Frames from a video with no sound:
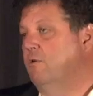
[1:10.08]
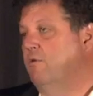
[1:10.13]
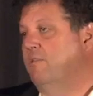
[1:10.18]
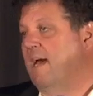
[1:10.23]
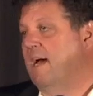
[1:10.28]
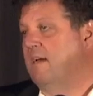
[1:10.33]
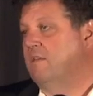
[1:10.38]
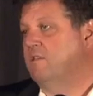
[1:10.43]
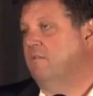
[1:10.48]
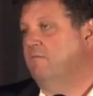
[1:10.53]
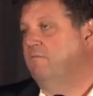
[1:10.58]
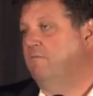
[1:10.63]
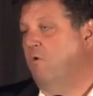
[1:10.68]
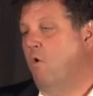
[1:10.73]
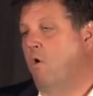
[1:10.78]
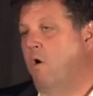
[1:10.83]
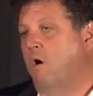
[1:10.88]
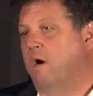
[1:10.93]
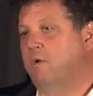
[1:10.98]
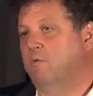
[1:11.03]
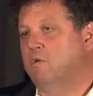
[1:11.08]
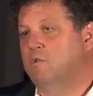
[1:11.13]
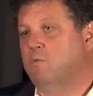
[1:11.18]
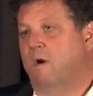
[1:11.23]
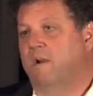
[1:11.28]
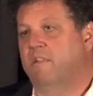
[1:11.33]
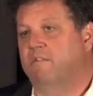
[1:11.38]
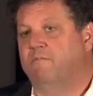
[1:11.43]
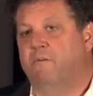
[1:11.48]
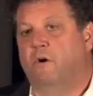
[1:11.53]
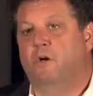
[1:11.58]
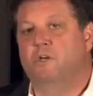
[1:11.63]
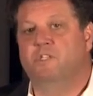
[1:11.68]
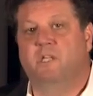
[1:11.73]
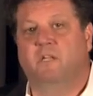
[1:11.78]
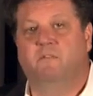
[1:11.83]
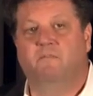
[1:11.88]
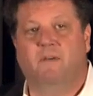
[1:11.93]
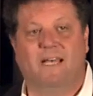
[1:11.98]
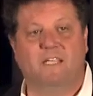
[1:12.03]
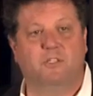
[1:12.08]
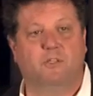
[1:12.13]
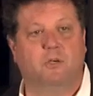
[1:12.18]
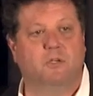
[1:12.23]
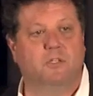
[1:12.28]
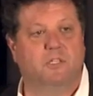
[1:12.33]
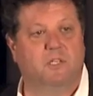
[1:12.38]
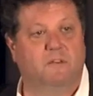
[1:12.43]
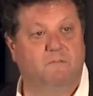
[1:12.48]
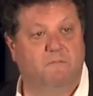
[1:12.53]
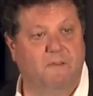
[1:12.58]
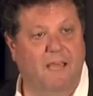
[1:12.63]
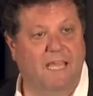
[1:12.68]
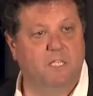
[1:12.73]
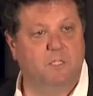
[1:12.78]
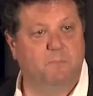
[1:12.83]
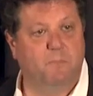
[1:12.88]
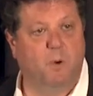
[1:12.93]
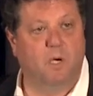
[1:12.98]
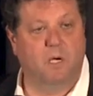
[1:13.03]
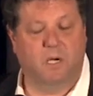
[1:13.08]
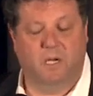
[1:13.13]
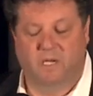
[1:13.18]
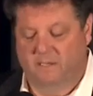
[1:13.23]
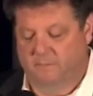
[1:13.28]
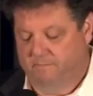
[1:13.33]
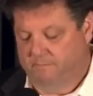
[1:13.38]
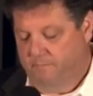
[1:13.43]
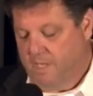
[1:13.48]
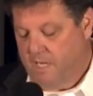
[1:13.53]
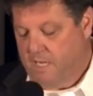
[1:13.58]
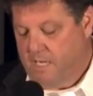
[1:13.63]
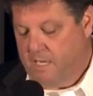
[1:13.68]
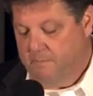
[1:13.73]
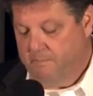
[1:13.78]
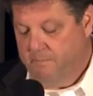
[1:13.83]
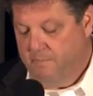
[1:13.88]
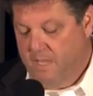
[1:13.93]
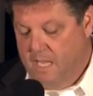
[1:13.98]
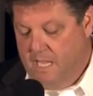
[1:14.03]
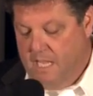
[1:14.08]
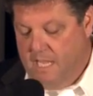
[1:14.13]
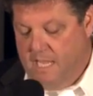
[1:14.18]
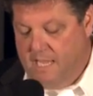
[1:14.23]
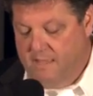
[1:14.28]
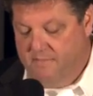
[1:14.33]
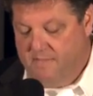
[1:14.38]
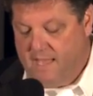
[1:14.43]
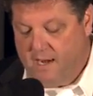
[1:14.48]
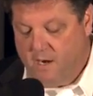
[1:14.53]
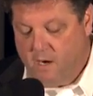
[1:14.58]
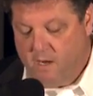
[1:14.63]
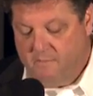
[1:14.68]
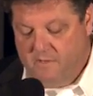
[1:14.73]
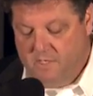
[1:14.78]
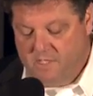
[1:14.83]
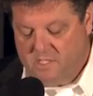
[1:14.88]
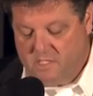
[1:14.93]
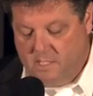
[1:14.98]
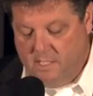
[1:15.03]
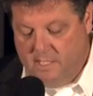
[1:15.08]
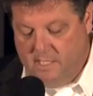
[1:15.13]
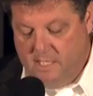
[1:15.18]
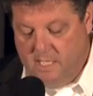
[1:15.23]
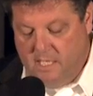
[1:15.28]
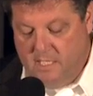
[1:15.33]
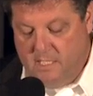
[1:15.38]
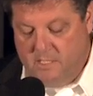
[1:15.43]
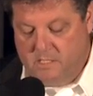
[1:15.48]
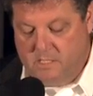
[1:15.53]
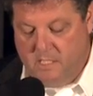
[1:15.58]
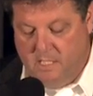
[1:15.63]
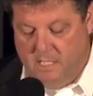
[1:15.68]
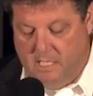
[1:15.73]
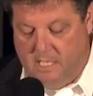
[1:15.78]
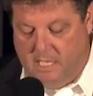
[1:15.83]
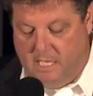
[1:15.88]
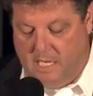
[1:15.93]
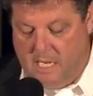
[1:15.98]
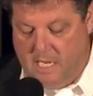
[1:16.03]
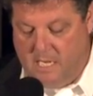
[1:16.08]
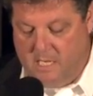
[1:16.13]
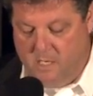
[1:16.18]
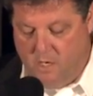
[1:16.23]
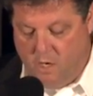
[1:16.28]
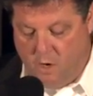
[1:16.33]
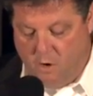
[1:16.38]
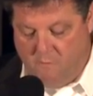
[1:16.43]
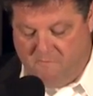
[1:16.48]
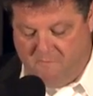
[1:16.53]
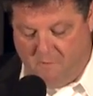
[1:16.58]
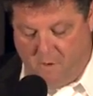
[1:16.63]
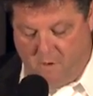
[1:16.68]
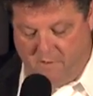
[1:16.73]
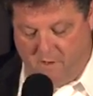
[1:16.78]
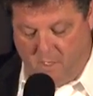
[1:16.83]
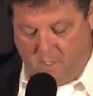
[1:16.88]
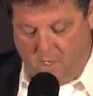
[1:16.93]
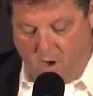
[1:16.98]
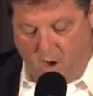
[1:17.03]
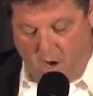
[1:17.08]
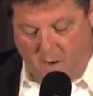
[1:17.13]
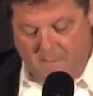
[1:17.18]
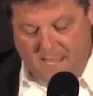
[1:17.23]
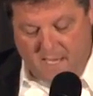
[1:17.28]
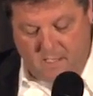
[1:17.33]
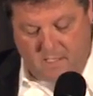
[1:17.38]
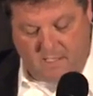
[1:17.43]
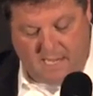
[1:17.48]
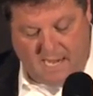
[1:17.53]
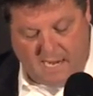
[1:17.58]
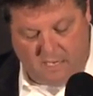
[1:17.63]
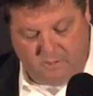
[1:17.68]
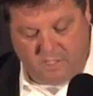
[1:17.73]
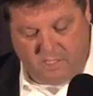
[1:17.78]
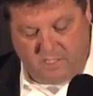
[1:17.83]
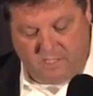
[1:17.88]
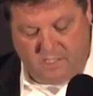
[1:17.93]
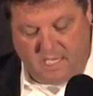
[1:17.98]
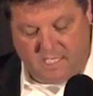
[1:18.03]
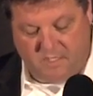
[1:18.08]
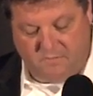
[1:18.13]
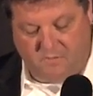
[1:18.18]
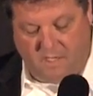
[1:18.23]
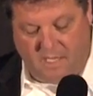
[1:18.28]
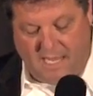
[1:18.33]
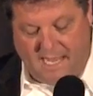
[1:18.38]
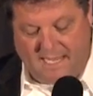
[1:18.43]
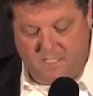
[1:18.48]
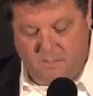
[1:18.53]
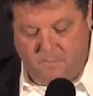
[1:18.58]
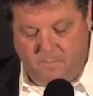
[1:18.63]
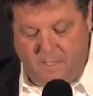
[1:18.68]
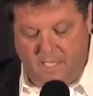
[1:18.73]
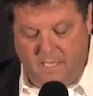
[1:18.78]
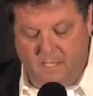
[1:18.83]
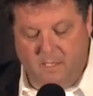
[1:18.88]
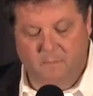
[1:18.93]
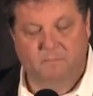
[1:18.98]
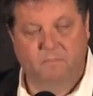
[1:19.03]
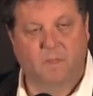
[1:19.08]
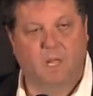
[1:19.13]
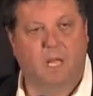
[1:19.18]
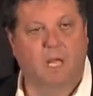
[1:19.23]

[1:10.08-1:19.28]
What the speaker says: 2004, he was one of the first investors in Facebook, and that obviously needs no further comment on how successful that's been.